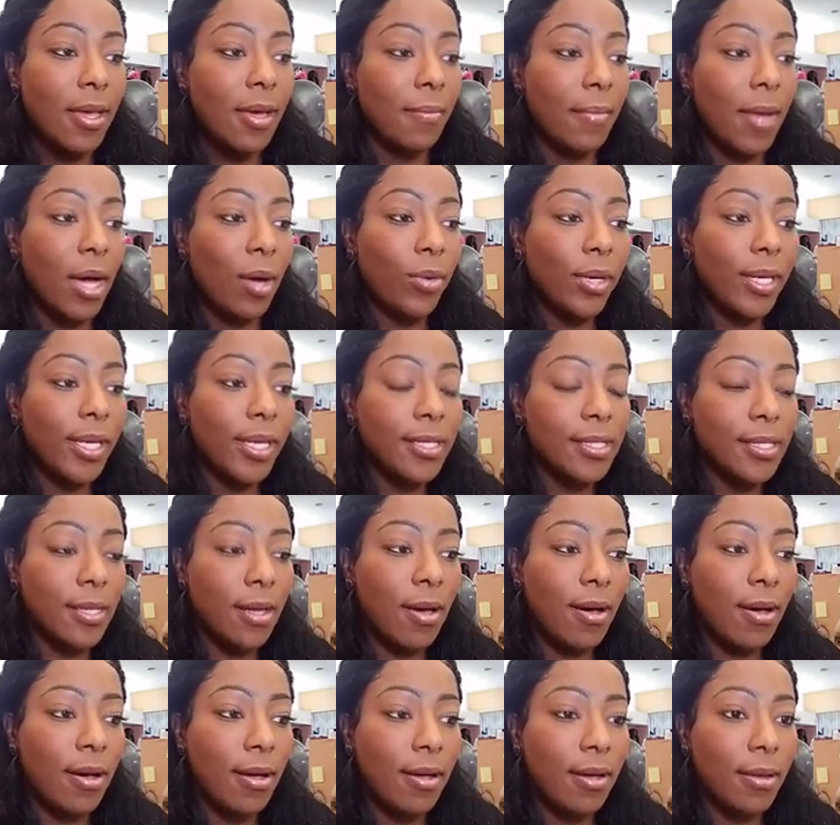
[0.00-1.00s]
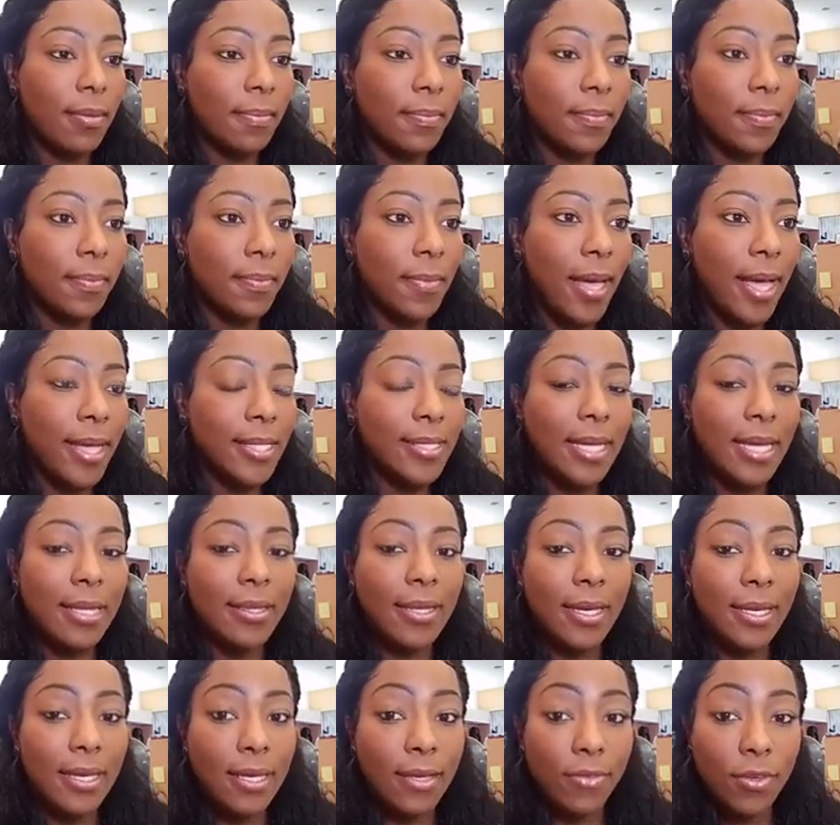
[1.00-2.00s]
My wigs, I say
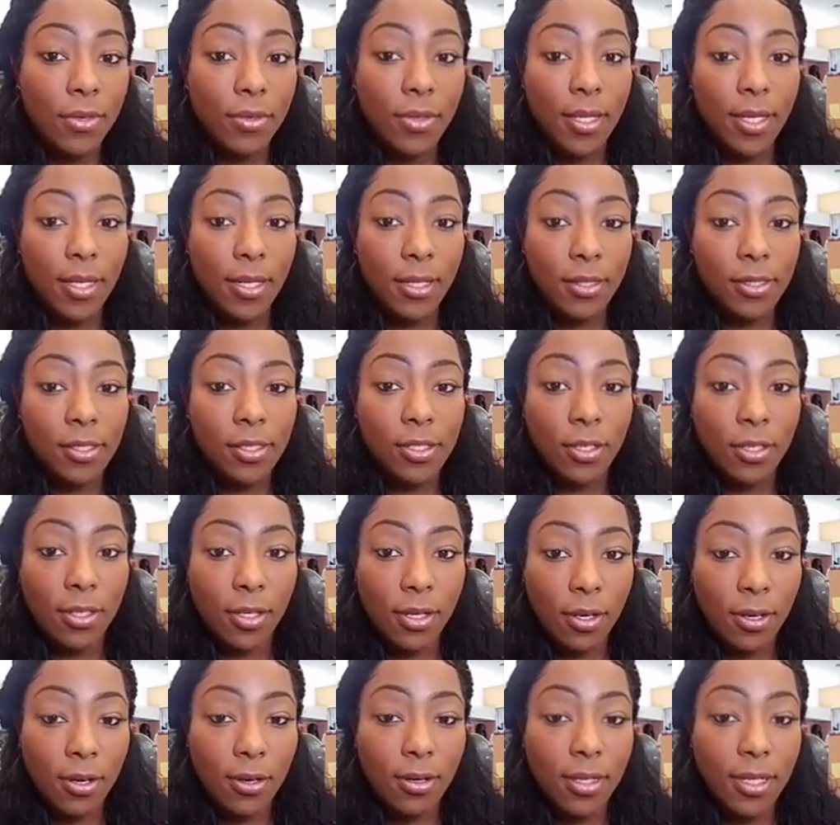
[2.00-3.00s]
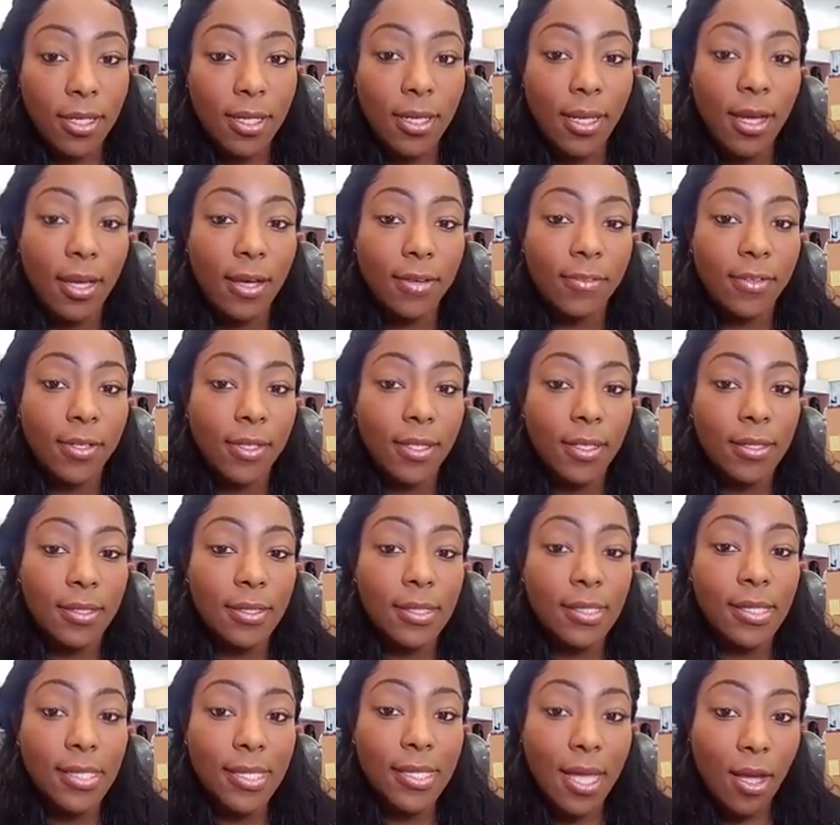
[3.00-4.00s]
they give you the security of a
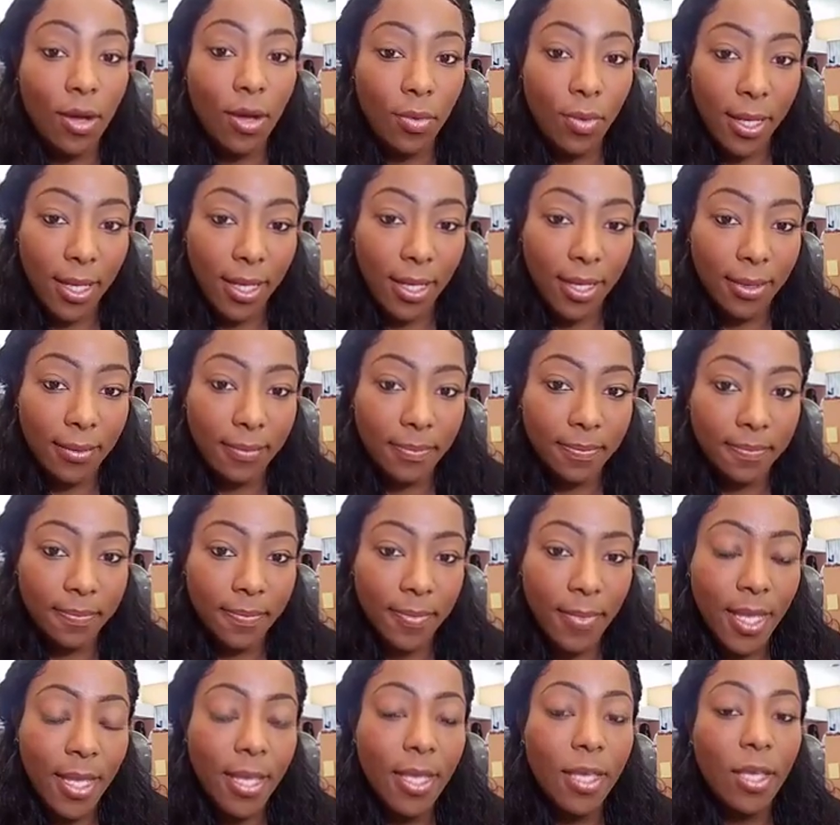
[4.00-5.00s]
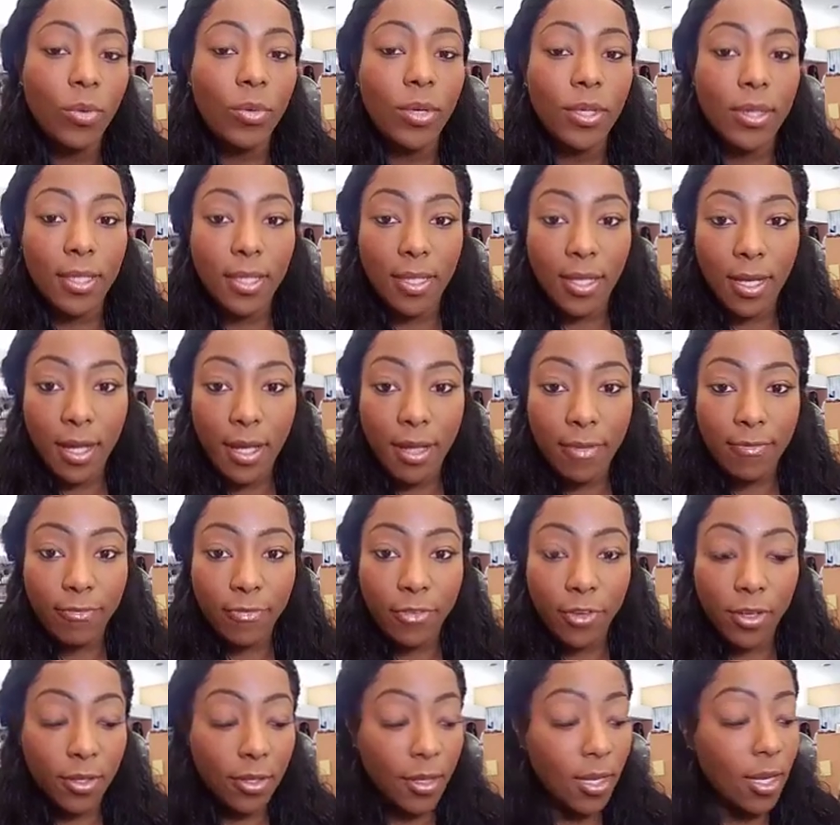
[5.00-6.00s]
sew-in with the
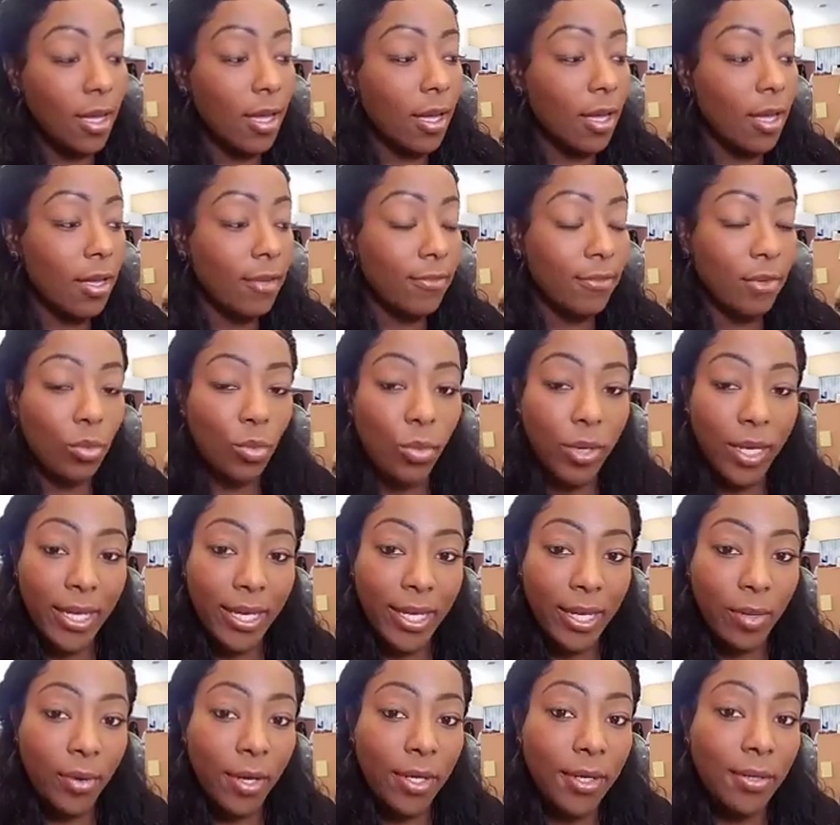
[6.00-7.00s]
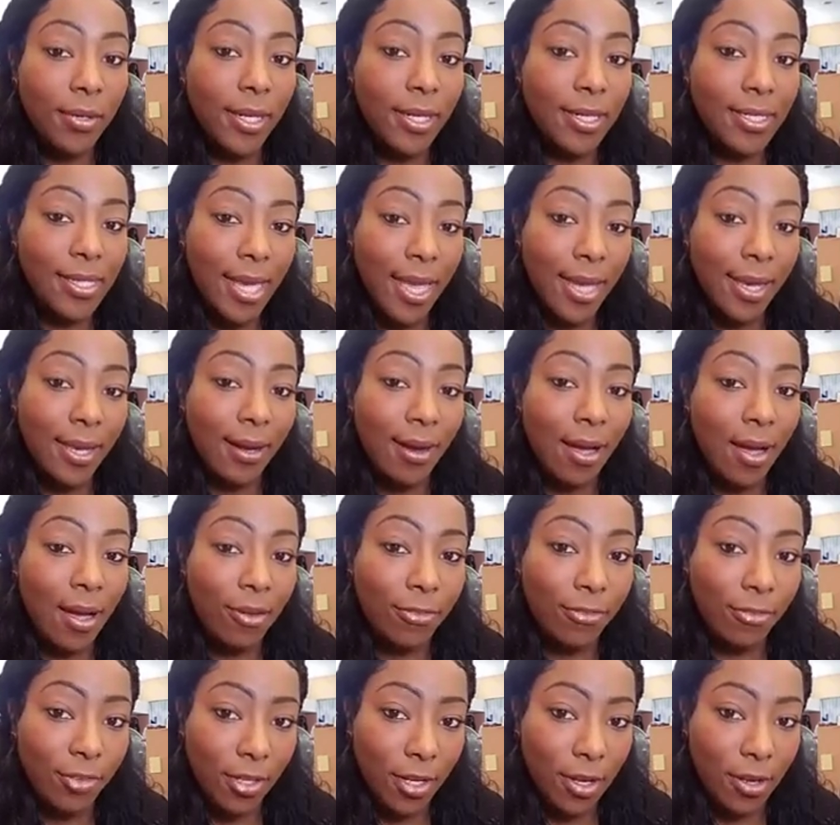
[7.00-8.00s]
comfort of a wig where you can take it
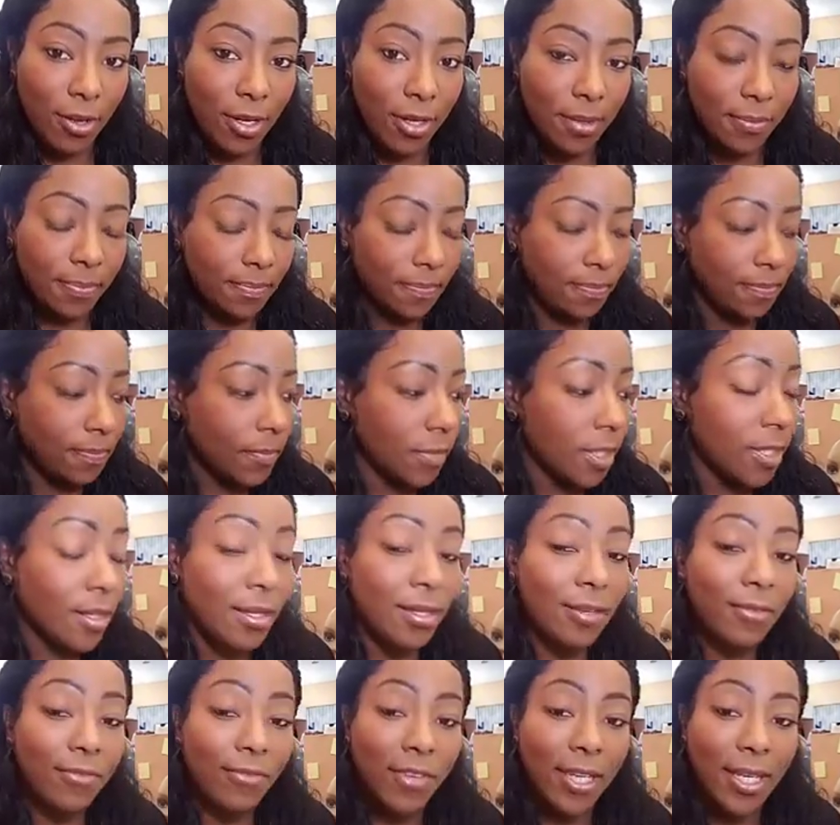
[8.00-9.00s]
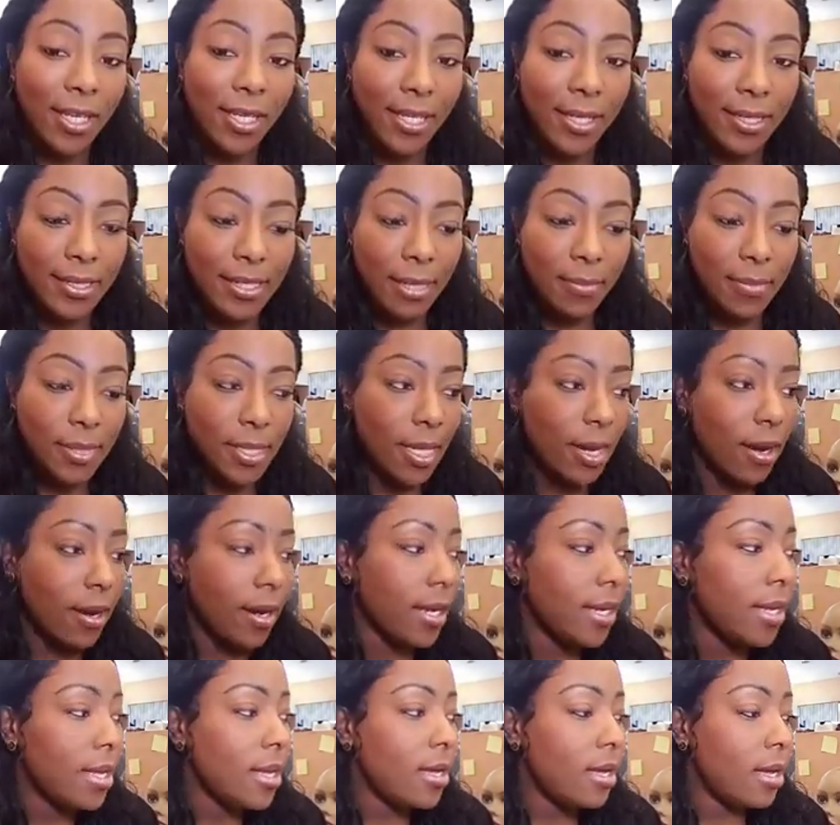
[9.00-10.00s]
off and on. The convenience, I'm
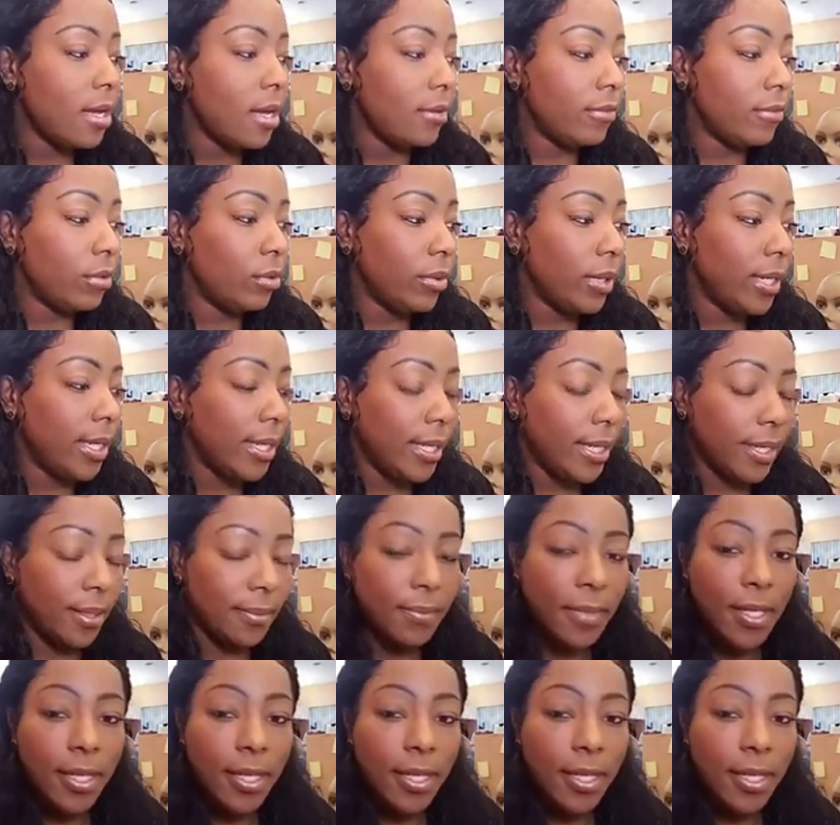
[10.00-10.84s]
sorry, of a wig.